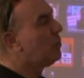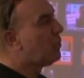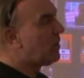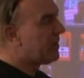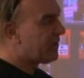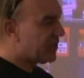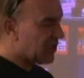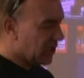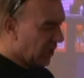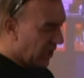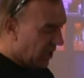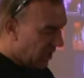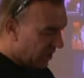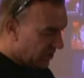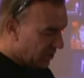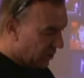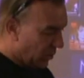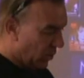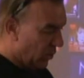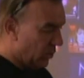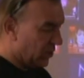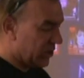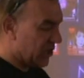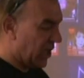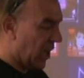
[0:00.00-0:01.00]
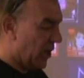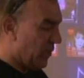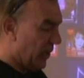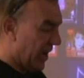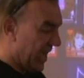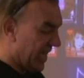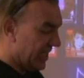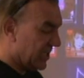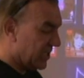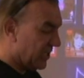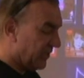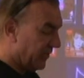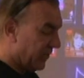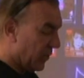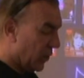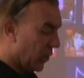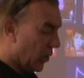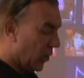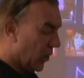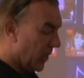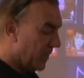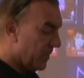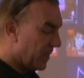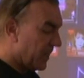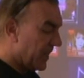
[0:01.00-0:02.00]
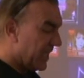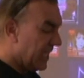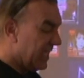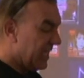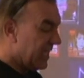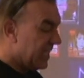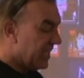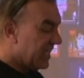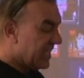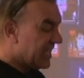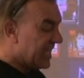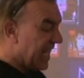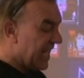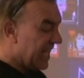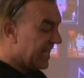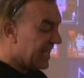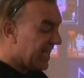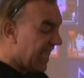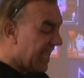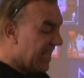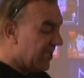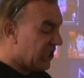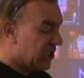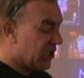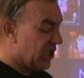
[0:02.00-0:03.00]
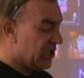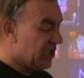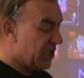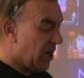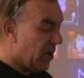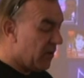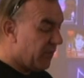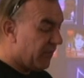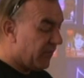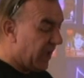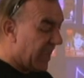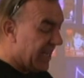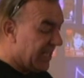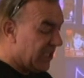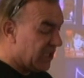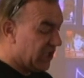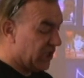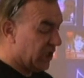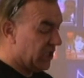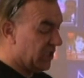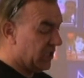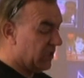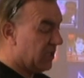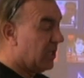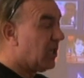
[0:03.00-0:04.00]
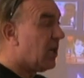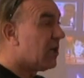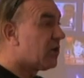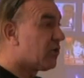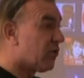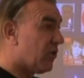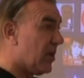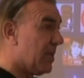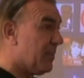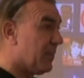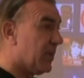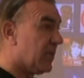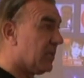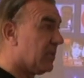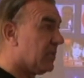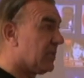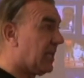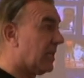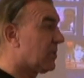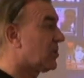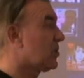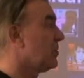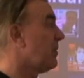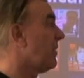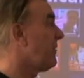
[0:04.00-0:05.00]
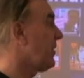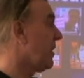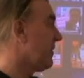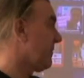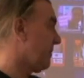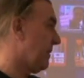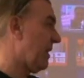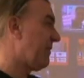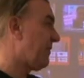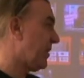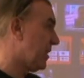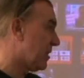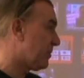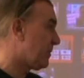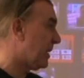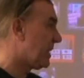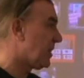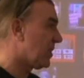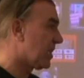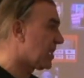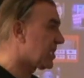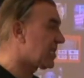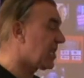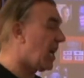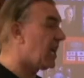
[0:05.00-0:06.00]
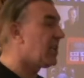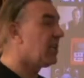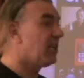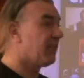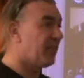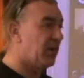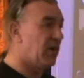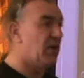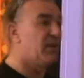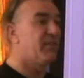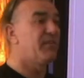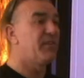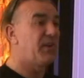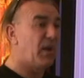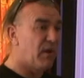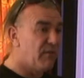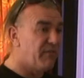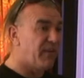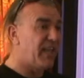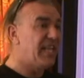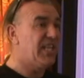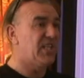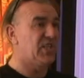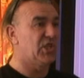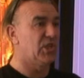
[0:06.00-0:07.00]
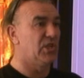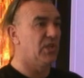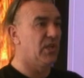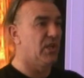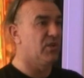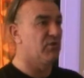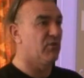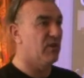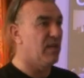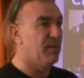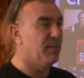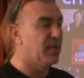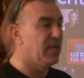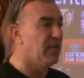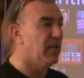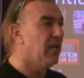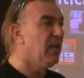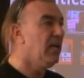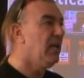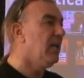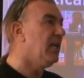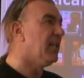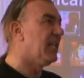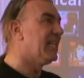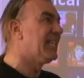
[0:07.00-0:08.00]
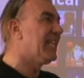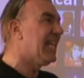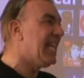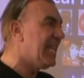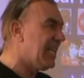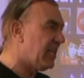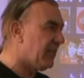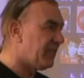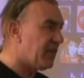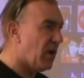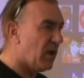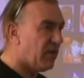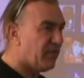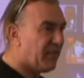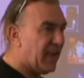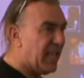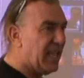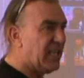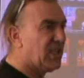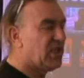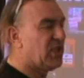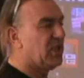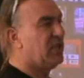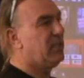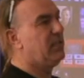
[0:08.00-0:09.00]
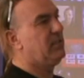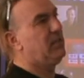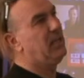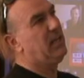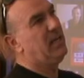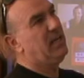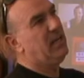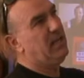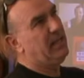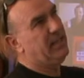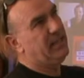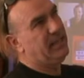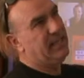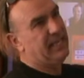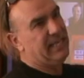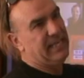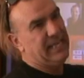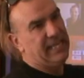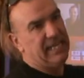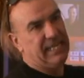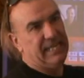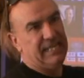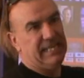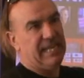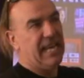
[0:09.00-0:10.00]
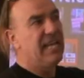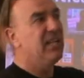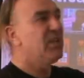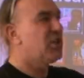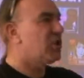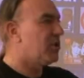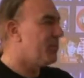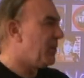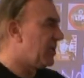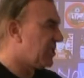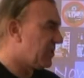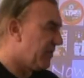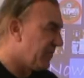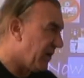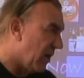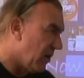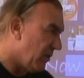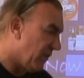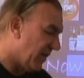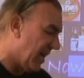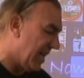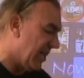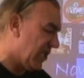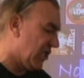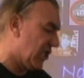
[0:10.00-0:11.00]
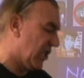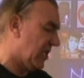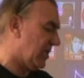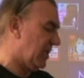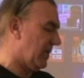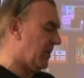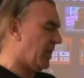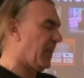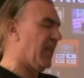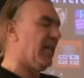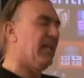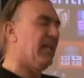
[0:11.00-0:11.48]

we've started to also ask for the delegation novation agreement. Now some of you, if it's been on the site, you'll have heard of the novation agreement, the deed of novation, the instrument of novation.